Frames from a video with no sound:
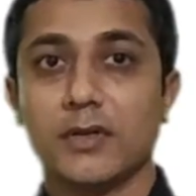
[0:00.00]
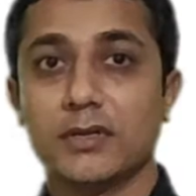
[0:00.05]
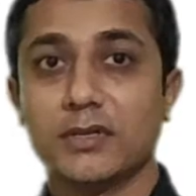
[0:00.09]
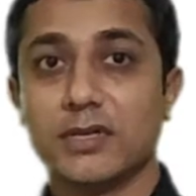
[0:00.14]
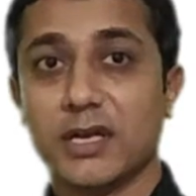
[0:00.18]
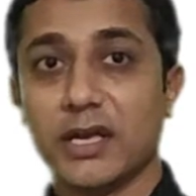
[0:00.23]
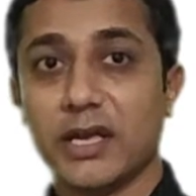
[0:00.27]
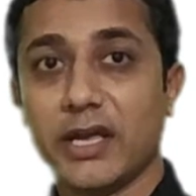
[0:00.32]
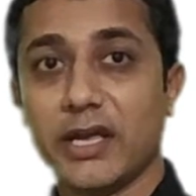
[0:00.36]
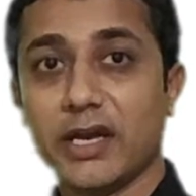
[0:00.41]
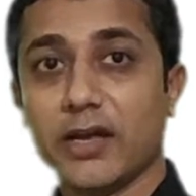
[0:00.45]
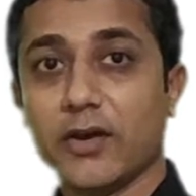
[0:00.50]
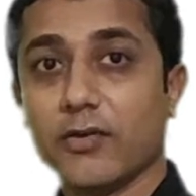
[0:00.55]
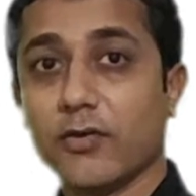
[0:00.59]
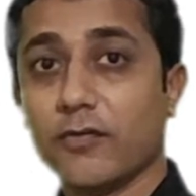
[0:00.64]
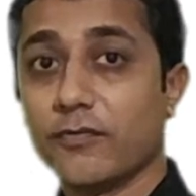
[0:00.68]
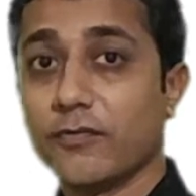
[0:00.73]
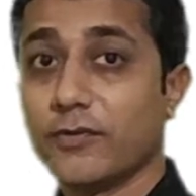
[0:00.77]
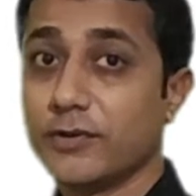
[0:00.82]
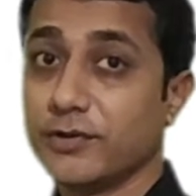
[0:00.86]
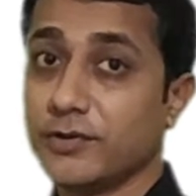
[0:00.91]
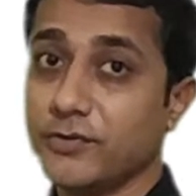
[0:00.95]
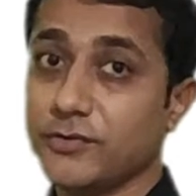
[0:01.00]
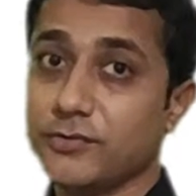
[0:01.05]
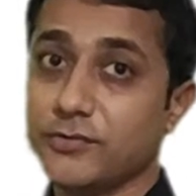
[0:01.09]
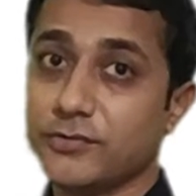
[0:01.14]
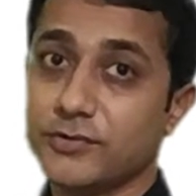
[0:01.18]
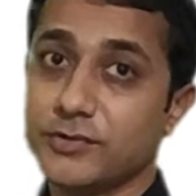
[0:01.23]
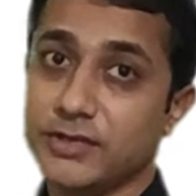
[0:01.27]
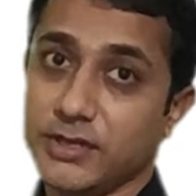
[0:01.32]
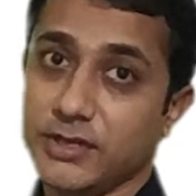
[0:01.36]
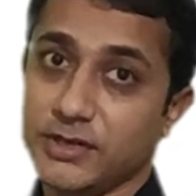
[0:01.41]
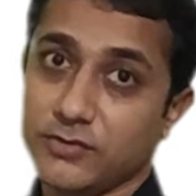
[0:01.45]
The array often
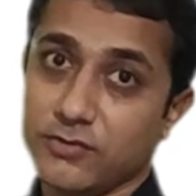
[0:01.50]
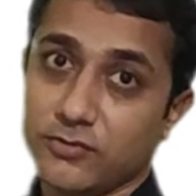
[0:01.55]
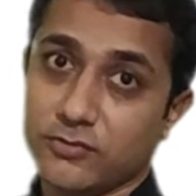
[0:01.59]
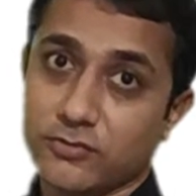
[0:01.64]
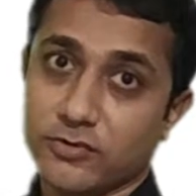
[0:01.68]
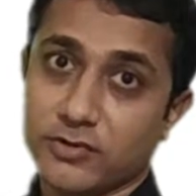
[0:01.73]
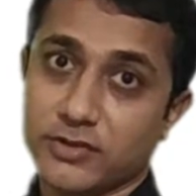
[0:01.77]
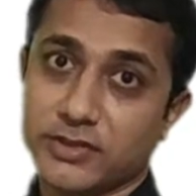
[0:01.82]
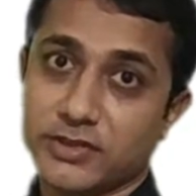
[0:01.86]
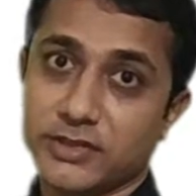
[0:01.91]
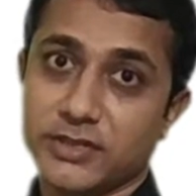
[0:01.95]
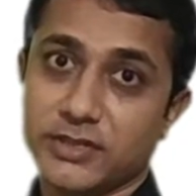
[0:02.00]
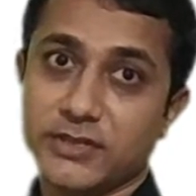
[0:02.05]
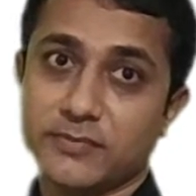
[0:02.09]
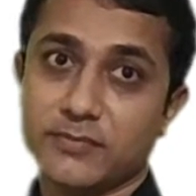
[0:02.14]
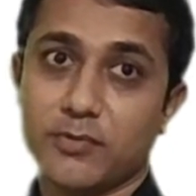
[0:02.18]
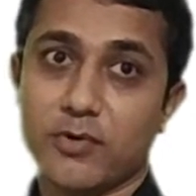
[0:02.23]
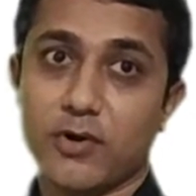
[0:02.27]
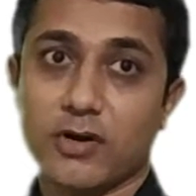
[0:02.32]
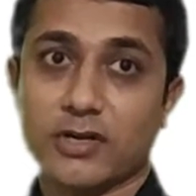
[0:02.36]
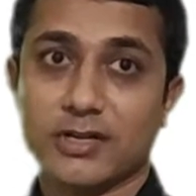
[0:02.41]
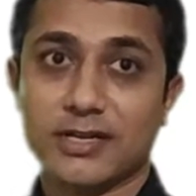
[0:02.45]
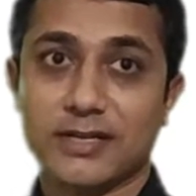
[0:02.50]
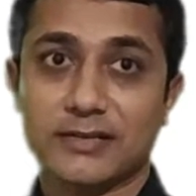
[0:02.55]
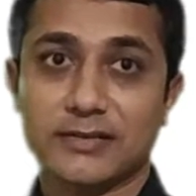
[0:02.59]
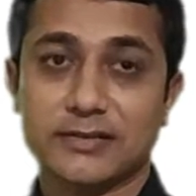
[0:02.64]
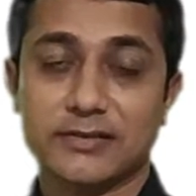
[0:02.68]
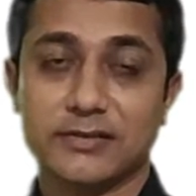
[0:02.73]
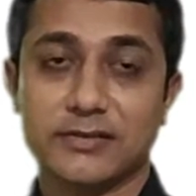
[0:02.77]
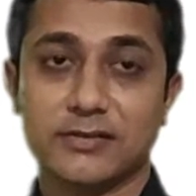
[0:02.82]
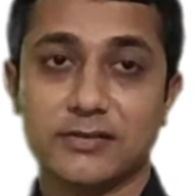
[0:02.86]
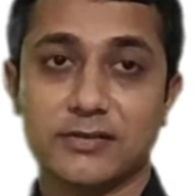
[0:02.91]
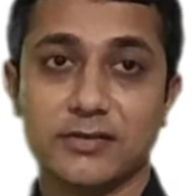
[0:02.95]
used in overseas broadcast
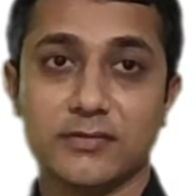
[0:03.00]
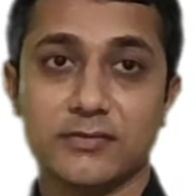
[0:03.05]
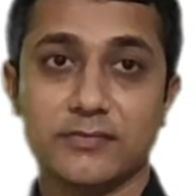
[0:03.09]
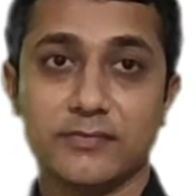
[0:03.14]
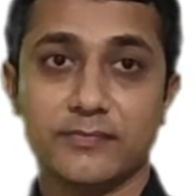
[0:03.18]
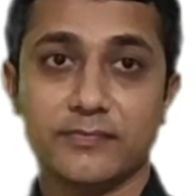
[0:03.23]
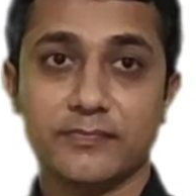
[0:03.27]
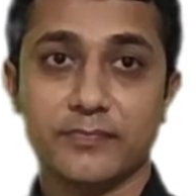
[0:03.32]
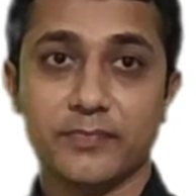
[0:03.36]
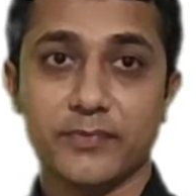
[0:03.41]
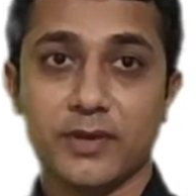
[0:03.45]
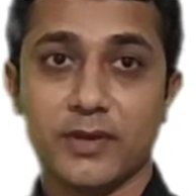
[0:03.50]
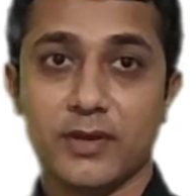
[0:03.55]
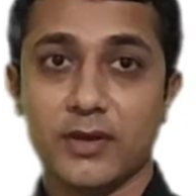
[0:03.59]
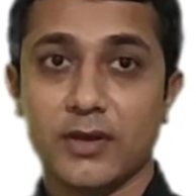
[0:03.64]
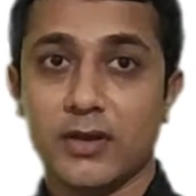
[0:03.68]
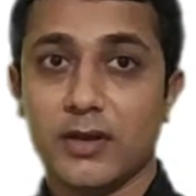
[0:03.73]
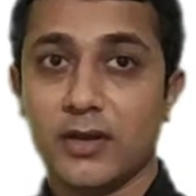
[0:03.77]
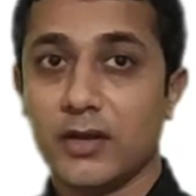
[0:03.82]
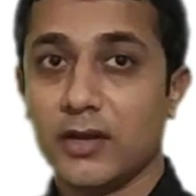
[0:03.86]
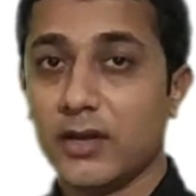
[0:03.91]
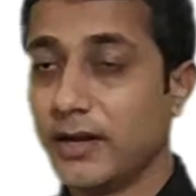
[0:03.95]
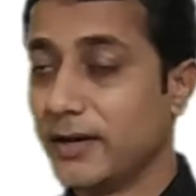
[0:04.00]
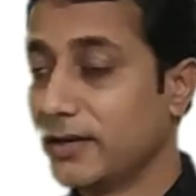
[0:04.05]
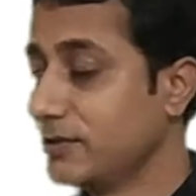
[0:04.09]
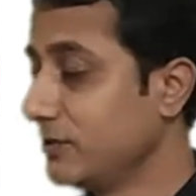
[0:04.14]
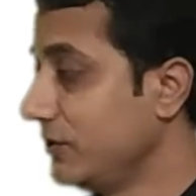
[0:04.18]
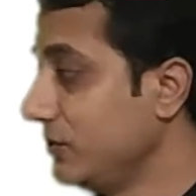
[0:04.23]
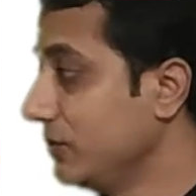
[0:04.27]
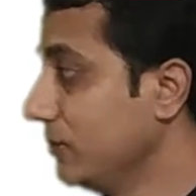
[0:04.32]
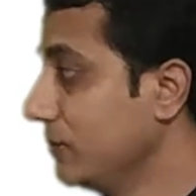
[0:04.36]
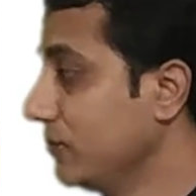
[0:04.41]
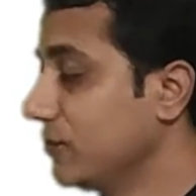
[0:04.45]
system. It
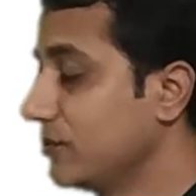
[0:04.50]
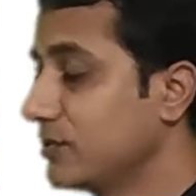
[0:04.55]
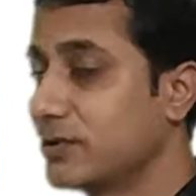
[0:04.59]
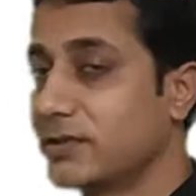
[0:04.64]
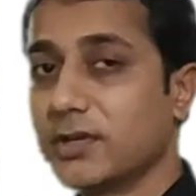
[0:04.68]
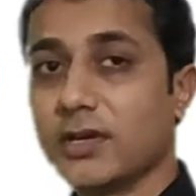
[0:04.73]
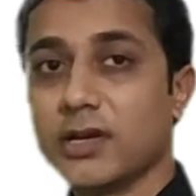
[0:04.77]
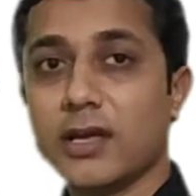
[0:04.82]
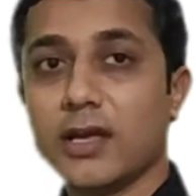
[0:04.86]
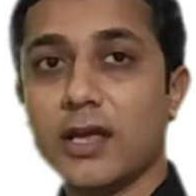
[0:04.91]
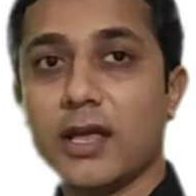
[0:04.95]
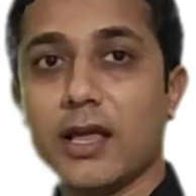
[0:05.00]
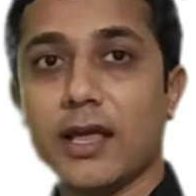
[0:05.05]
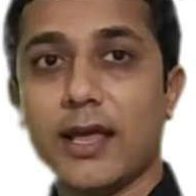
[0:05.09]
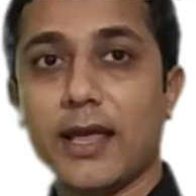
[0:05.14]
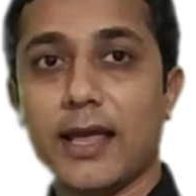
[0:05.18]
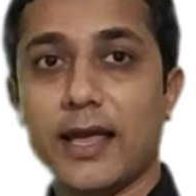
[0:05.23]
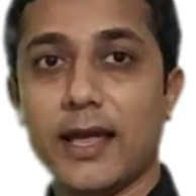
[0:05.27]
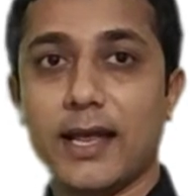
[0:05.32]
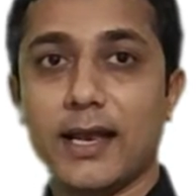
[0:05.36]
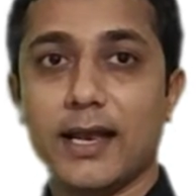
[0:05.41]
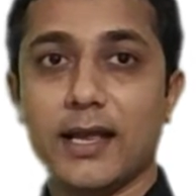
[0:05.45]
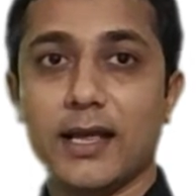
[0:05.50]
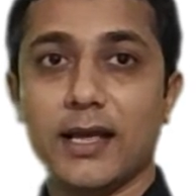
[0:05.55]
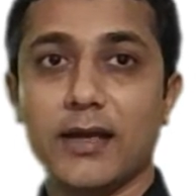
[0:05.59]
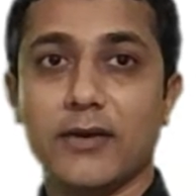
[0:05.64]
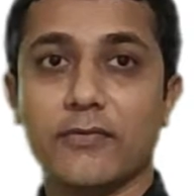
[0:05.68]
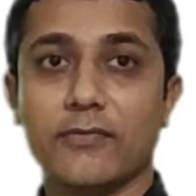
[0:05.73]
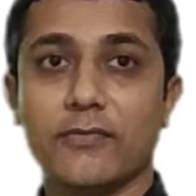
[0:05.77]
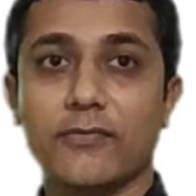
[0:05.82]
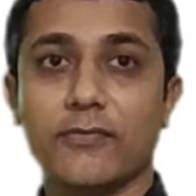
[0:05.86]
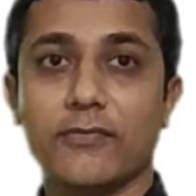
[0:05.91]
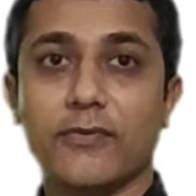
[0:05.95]
is used
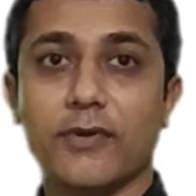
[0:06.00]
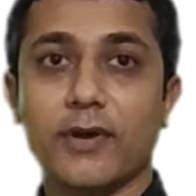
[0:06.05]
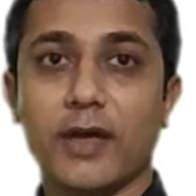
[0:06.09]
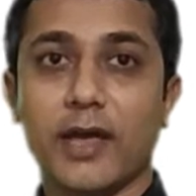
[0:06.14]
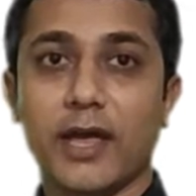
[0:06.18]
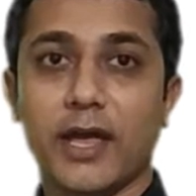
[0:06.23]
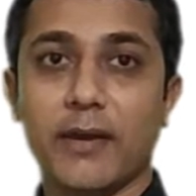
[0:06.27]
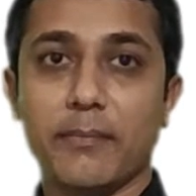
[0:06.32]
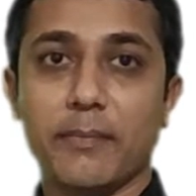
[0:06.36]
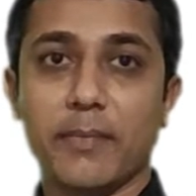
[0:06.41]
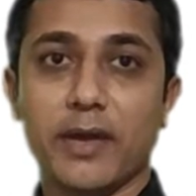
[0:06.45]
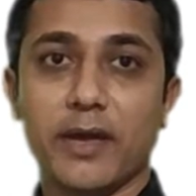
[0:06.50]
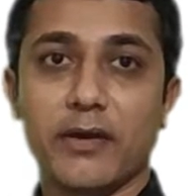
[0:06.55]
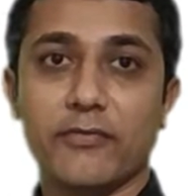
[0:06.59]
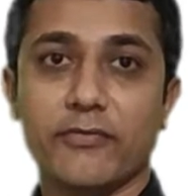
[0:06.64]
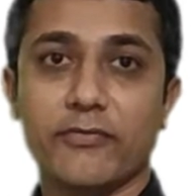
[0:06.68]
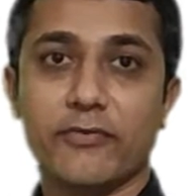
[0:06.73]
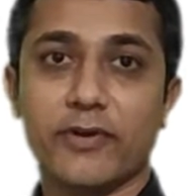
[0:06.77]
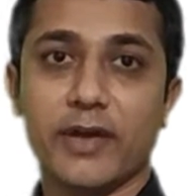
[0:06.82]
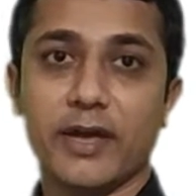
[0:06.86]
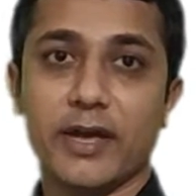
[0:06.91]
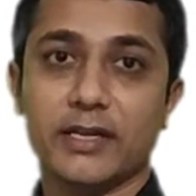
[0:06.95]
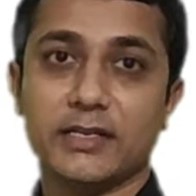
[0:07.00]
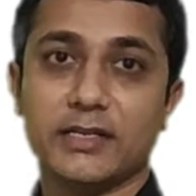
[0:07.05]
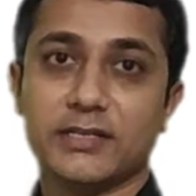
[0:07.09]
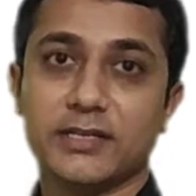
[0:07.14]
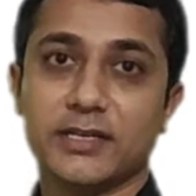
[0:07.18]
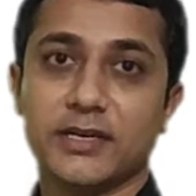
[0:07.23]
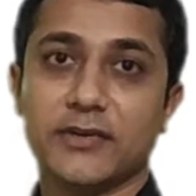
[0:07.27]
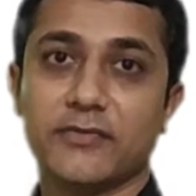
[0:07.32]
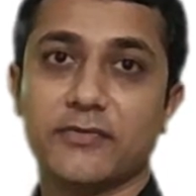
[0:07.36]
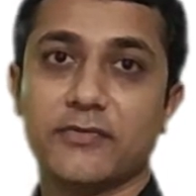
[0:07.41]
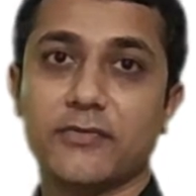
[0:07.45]
LF, MF,
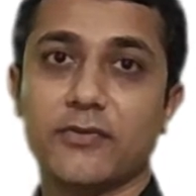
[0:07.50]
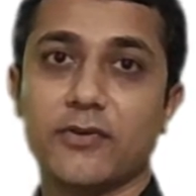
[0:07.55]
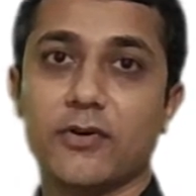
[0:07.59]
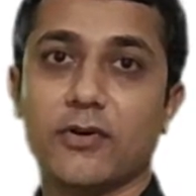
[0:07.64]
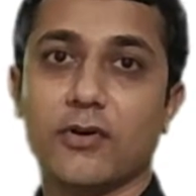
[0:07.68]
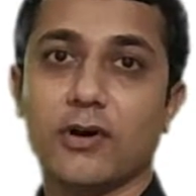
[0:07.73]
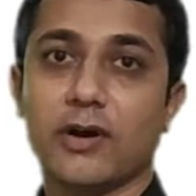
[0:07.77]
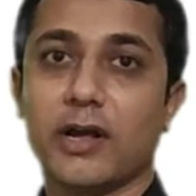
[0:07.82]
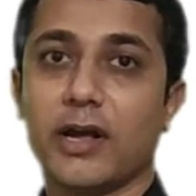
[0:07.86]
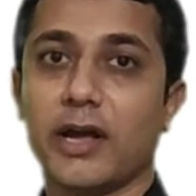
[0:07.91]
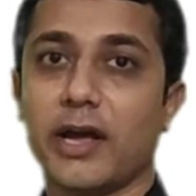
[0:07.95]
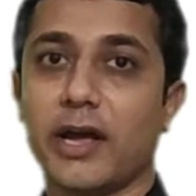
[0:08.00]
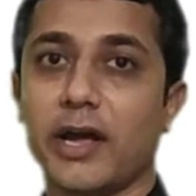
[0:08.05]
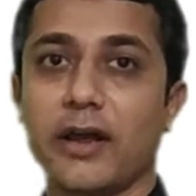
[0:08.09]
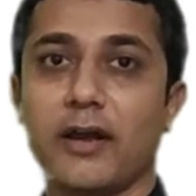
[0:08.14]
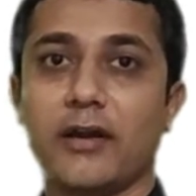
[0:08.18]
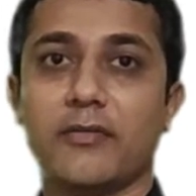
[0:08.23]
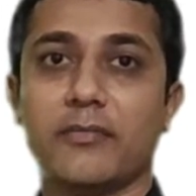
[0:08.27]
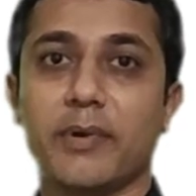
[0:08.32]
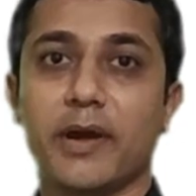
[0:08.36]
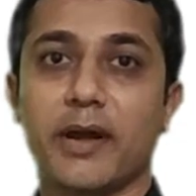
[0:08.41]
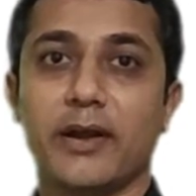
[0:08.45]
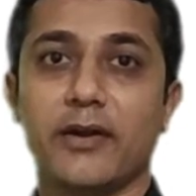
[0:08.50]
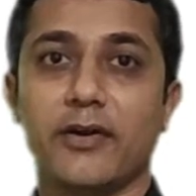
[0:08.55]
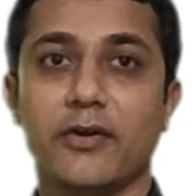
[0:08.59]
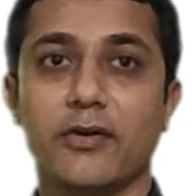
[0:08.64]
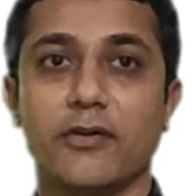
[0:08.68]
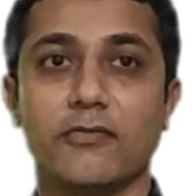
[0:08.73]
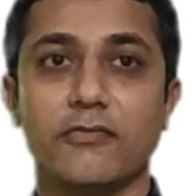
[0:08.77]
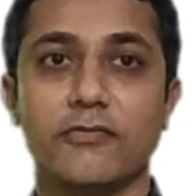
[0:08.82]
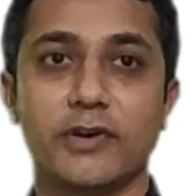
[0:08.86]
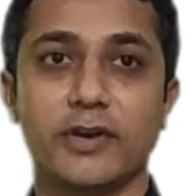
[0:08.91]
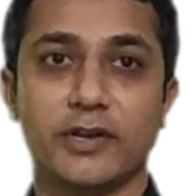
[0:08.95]
HF or higher band
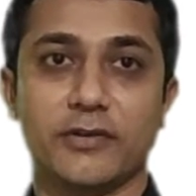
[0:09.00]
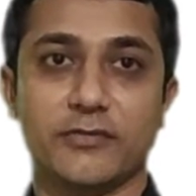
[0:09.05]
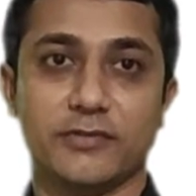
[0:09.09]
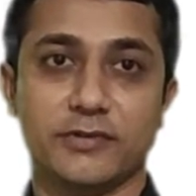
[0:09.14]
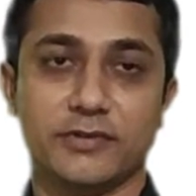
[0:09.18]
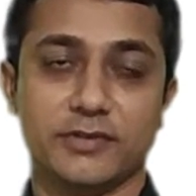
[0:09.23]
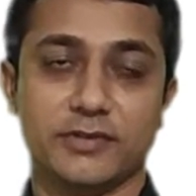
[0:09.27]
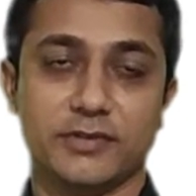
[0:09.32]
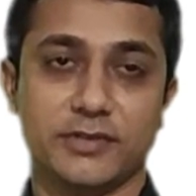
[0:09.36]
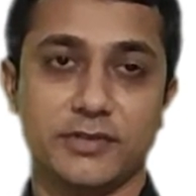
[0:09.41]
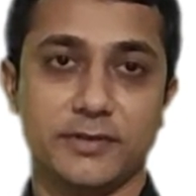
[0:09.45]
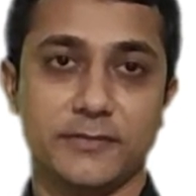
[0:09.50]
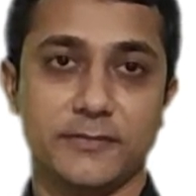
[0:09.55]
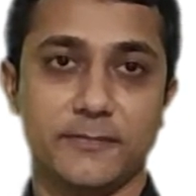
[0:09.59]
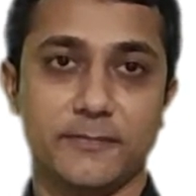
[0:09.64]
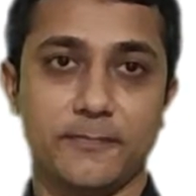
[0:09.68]
of frequency.